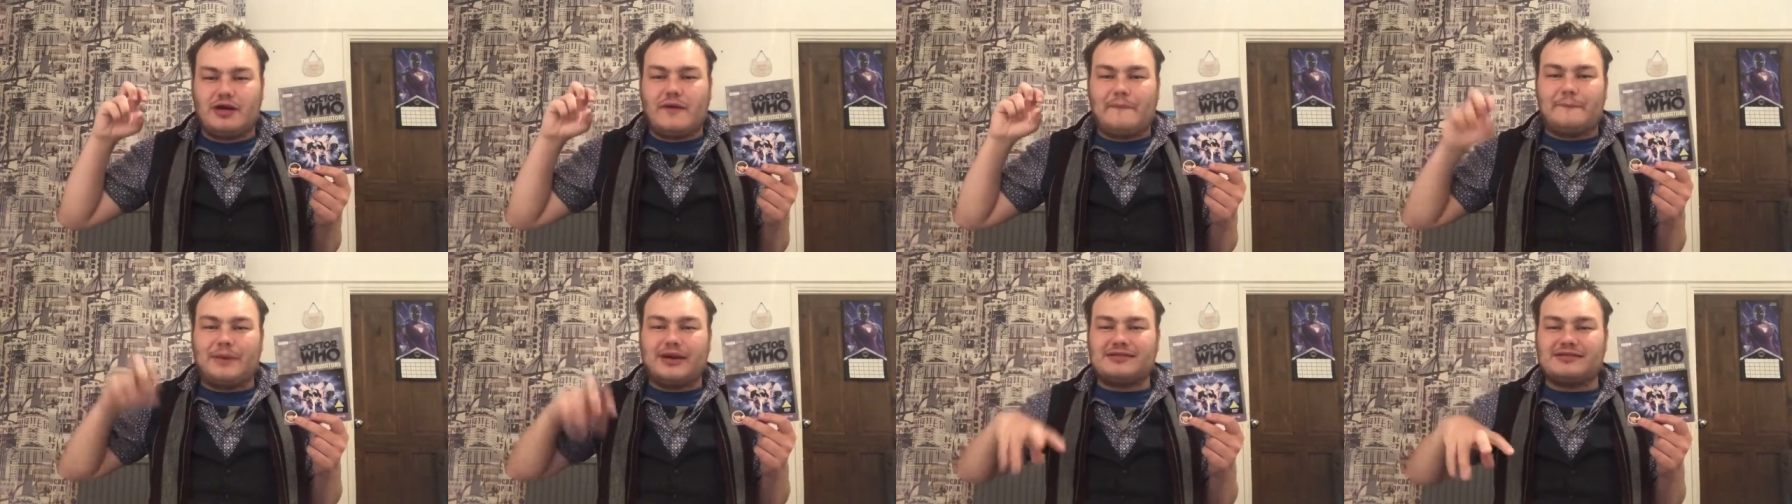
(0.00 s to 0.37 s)

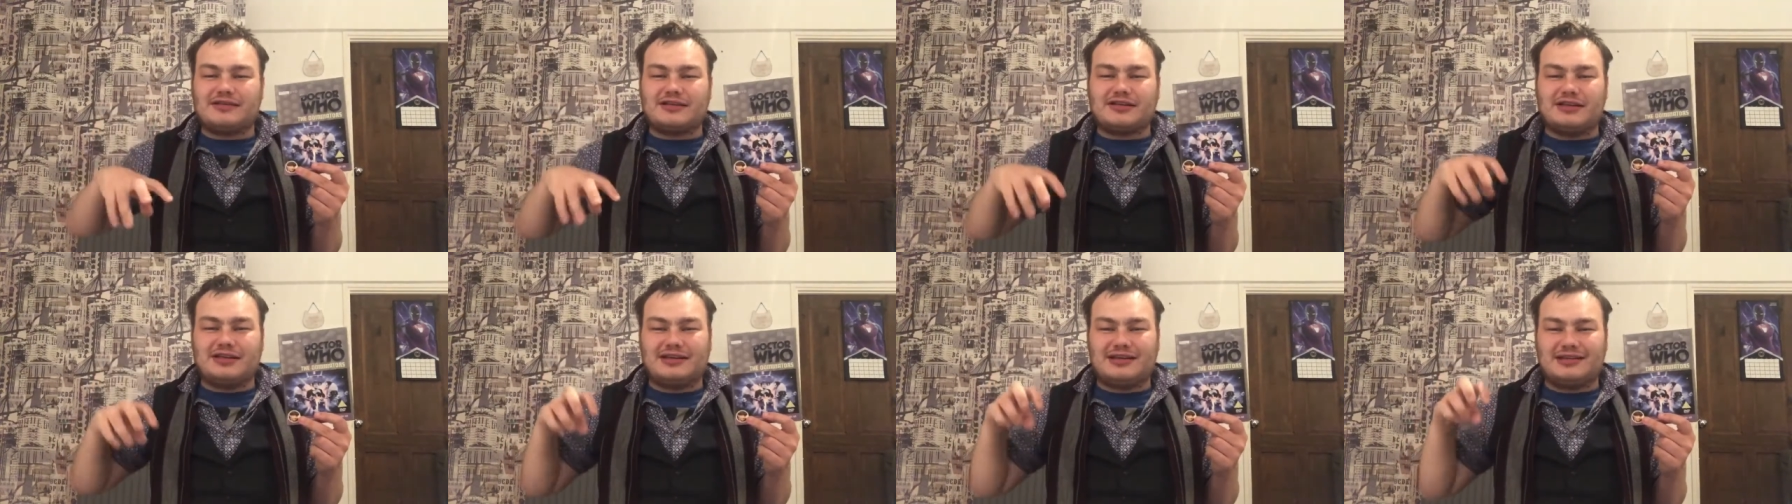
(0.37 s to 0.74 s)

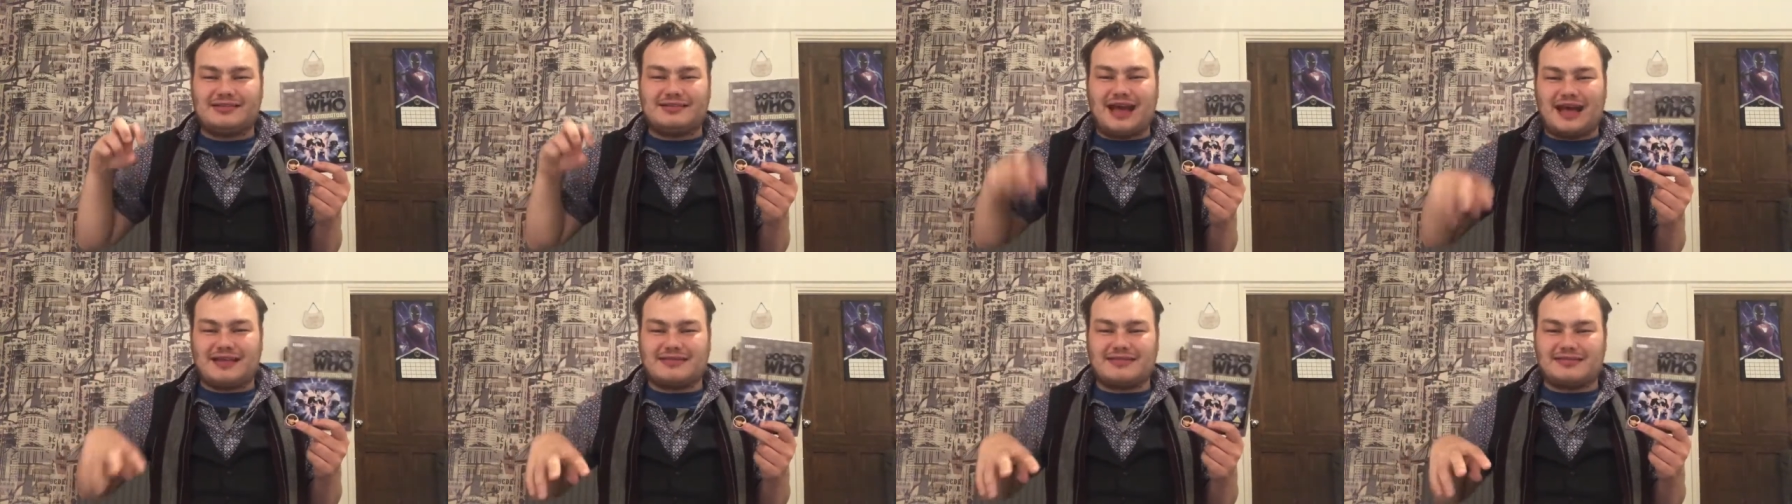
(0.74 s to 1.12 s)
basically
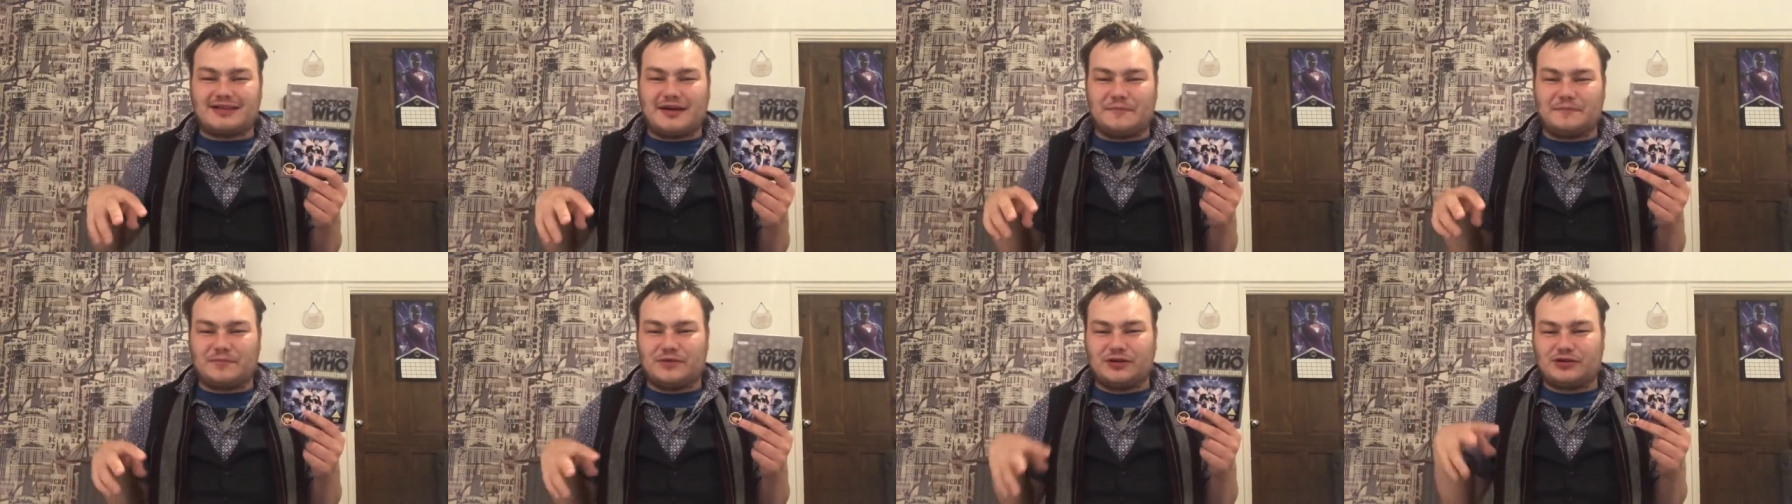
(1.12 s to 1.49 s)
sets
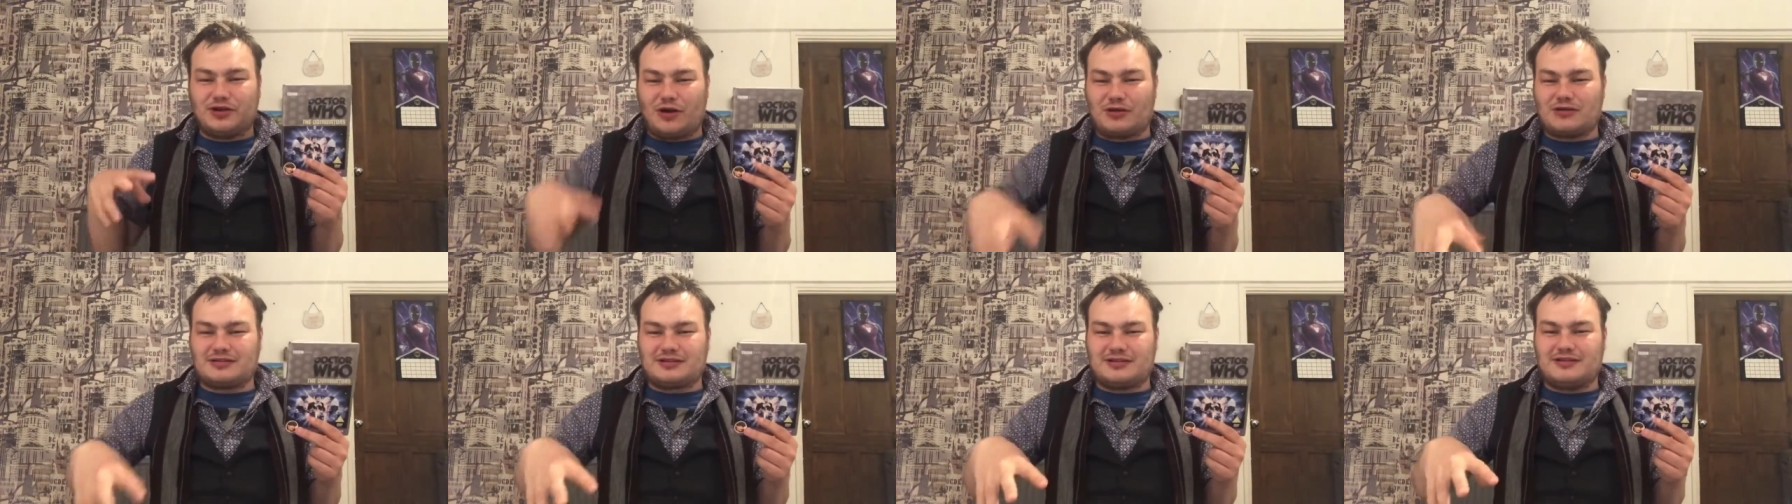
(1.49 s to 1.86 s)
up
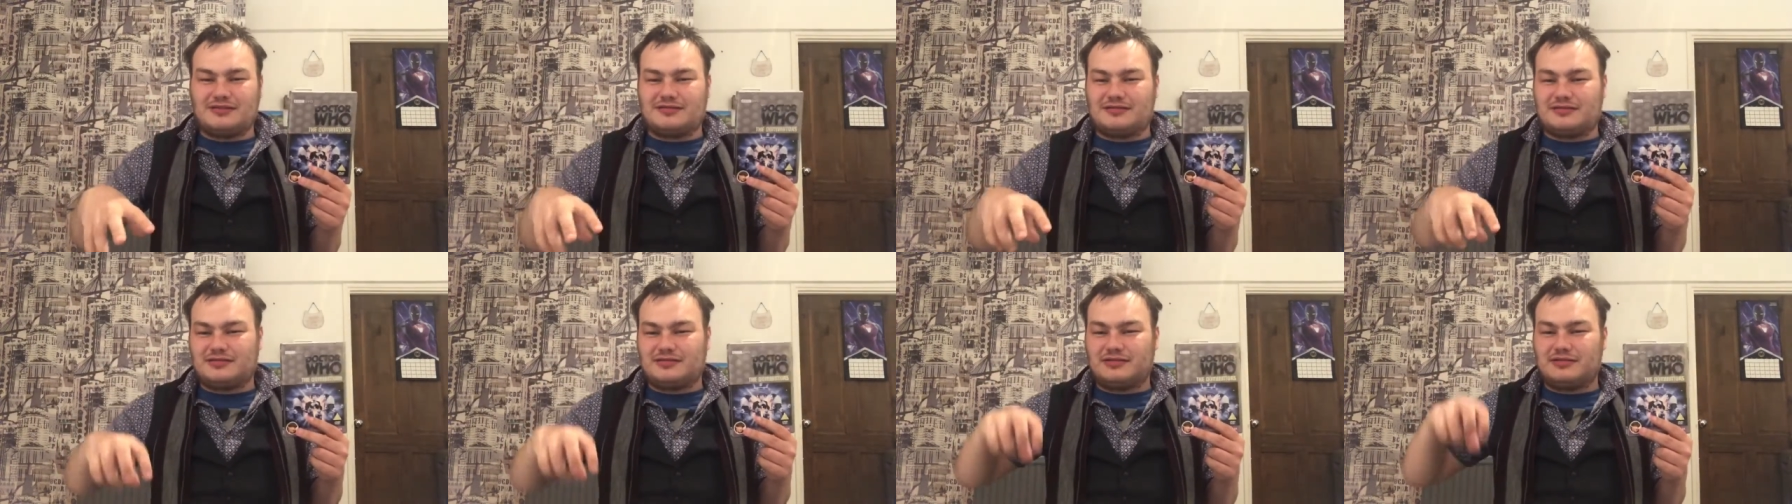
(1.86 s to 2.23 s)

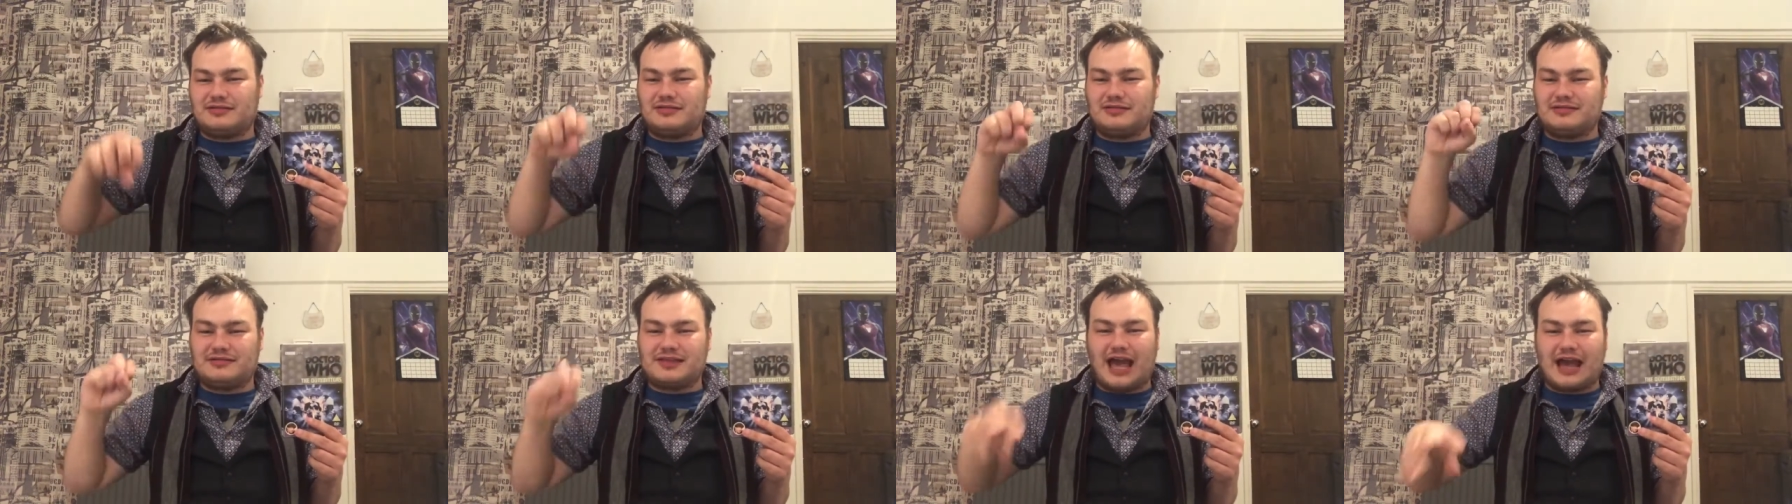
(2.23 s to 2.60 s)
the
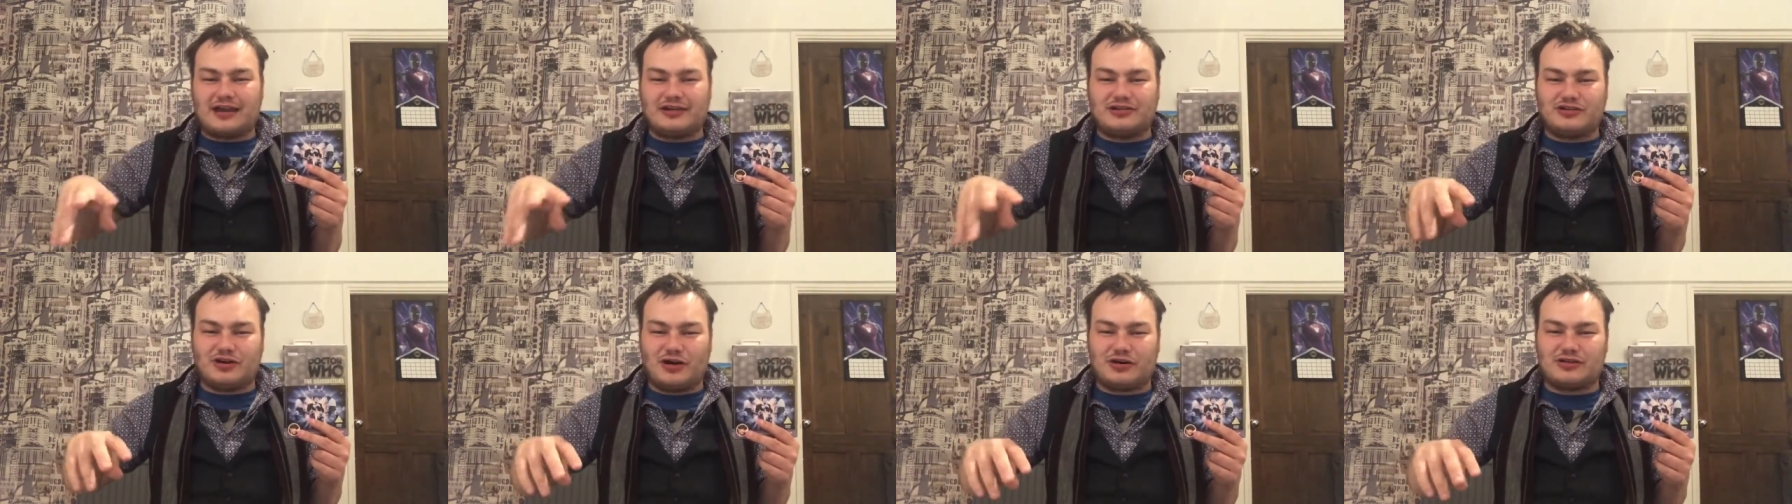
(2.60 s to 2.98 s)

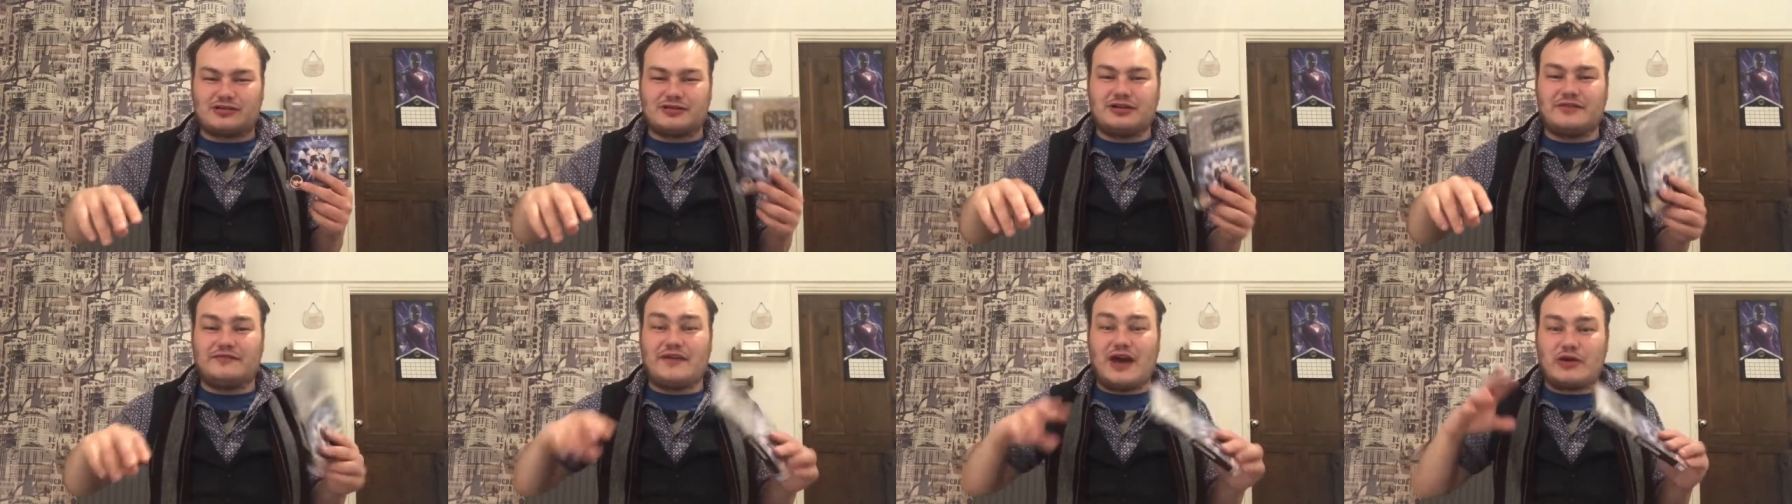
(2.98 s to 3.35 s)
second
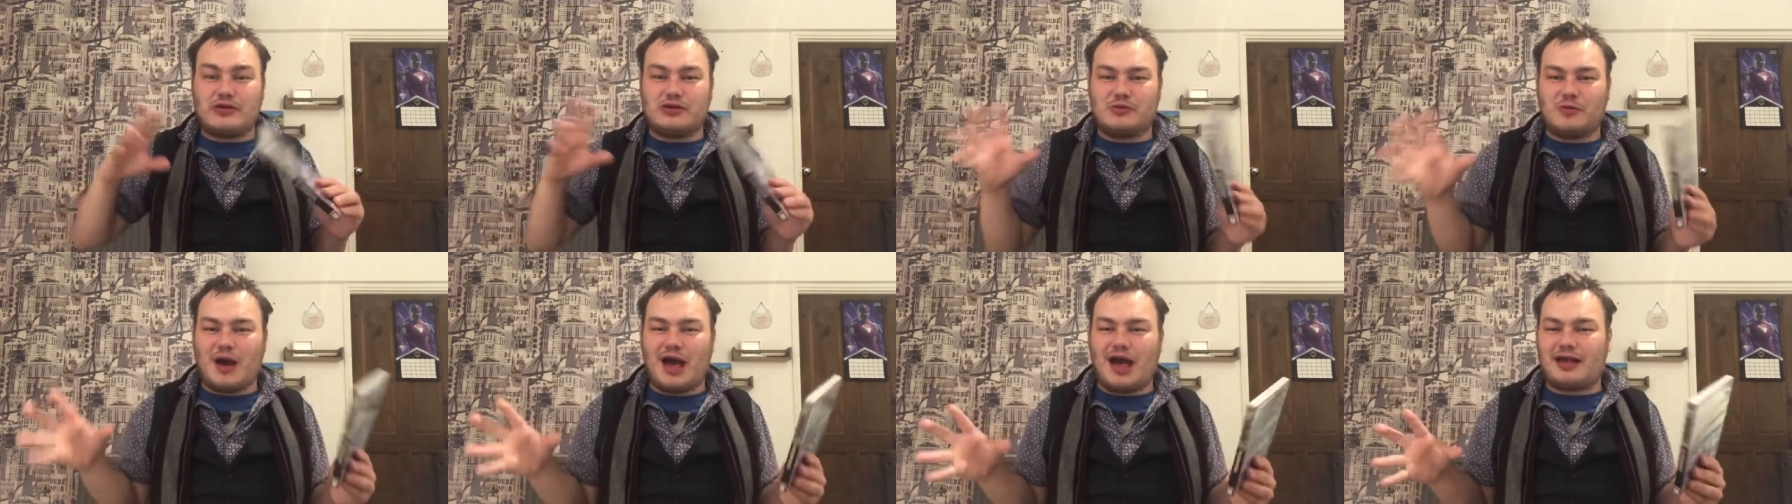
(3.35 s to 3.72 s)
Doctor very
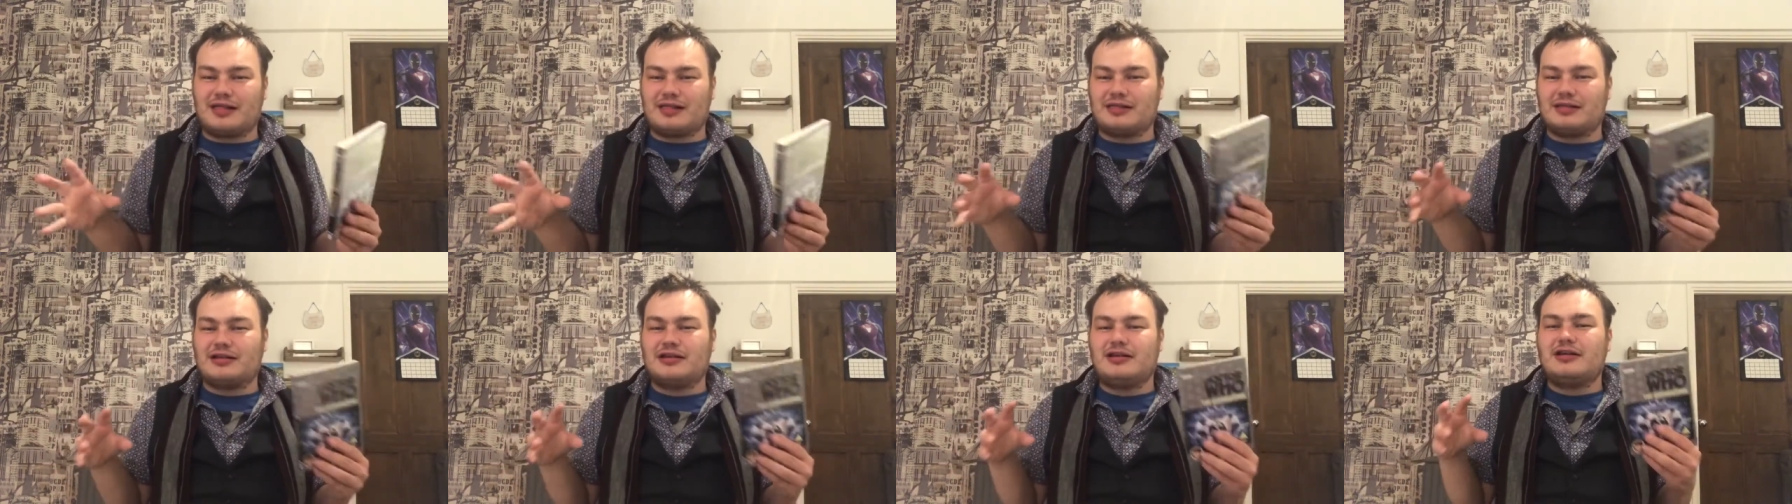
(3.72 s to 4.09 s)

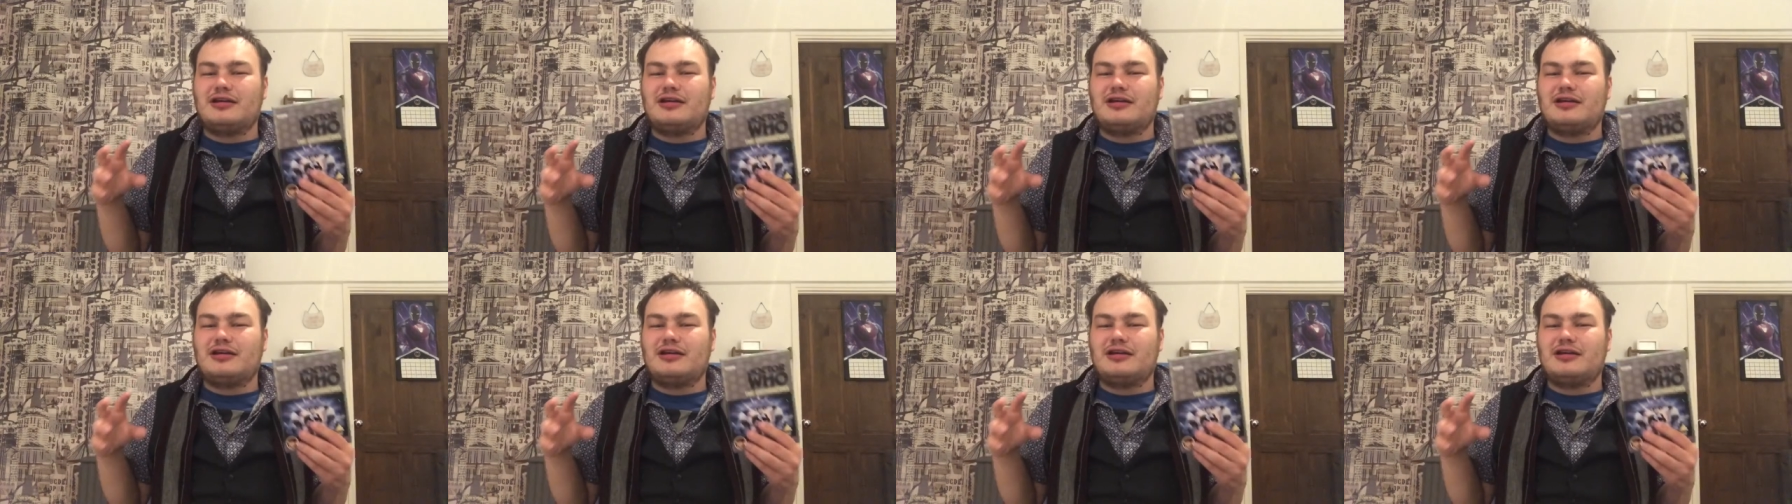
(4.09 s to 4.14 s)
well.